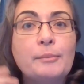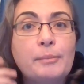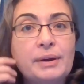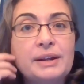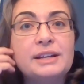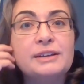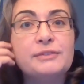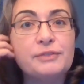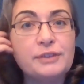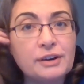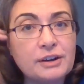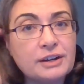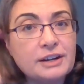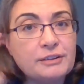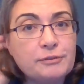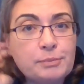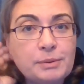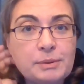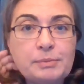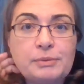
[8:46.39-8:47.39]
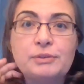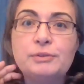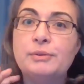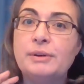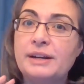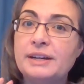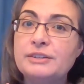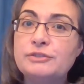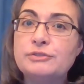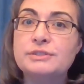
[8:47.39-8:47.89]
But if there are enough people who
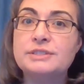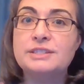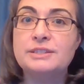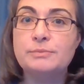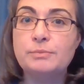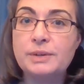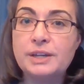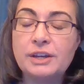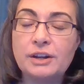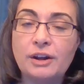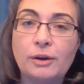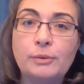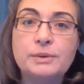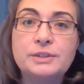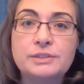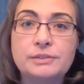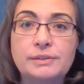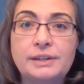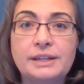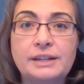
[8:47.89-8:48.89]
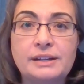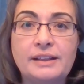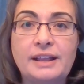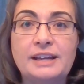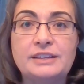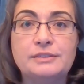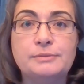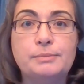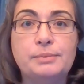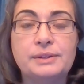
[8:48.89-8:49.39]
are interested, we can always create a
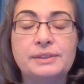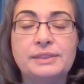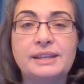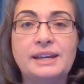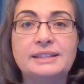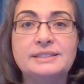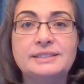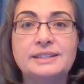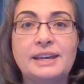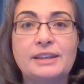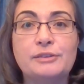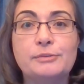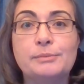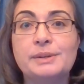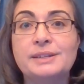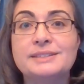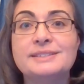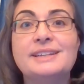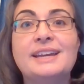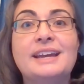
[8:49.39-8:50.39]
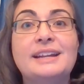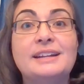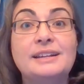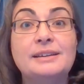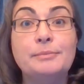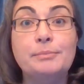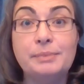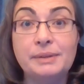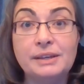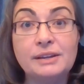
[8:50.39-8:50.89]
class and put that together, because again,
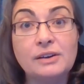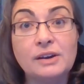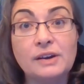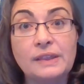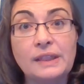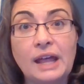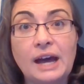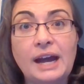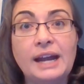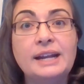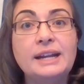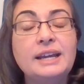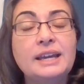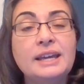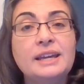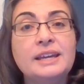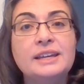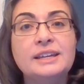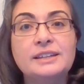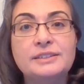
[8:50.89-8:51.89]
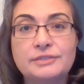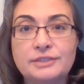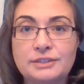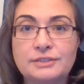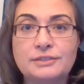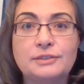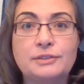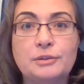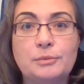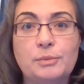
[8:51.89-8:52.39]
it being online, it gives
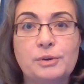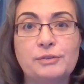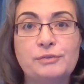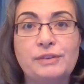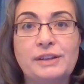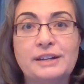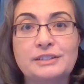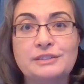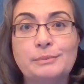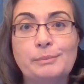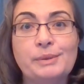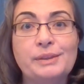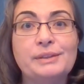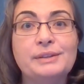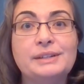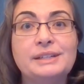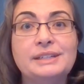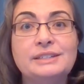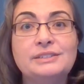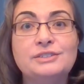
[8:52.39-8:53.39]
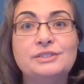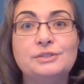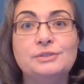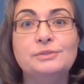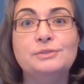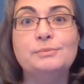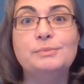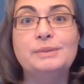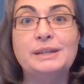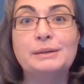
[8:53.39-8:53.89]
us a little more flexibility
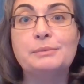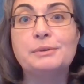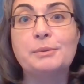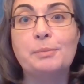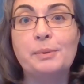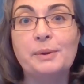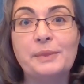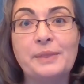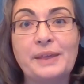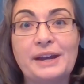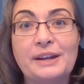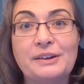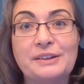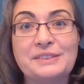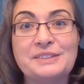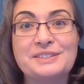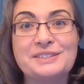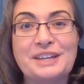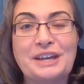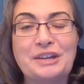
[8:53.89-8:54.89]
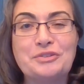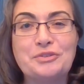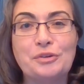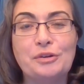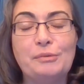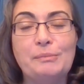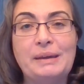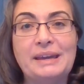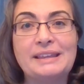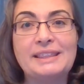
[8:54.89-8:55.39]
to be able to put that on the
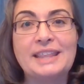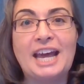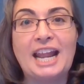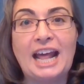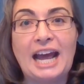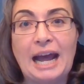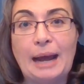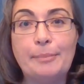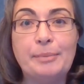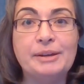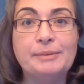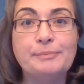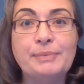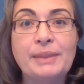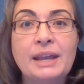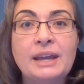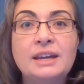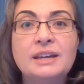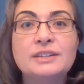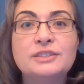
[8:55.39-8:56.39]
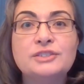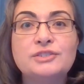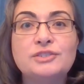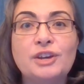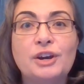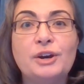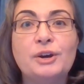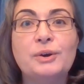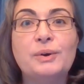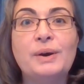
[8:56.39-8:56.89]
schedule and make that happen.
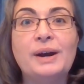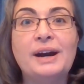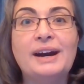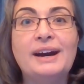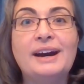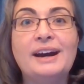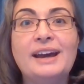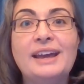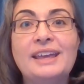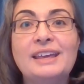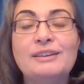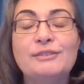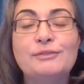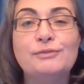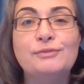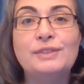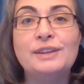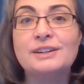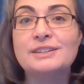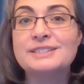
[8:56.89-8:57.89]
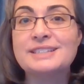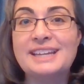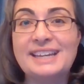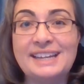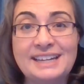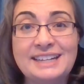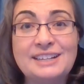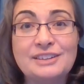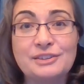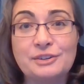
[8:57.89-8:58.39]
So if there's
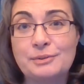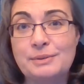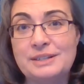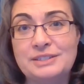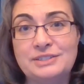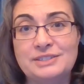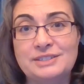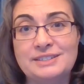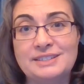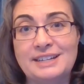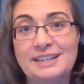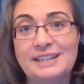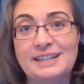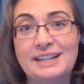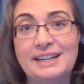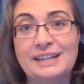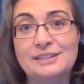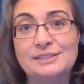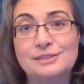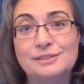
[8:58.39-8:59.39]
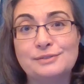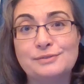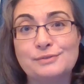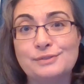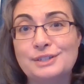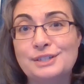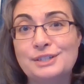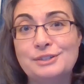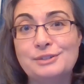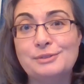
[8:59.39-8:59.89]
any other questions I can answer
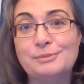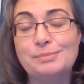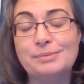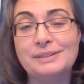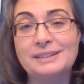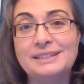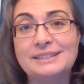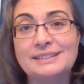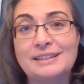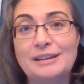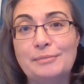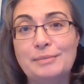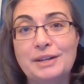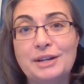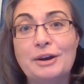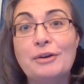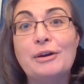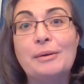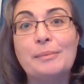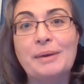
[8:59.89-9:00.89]
for you, please let me know.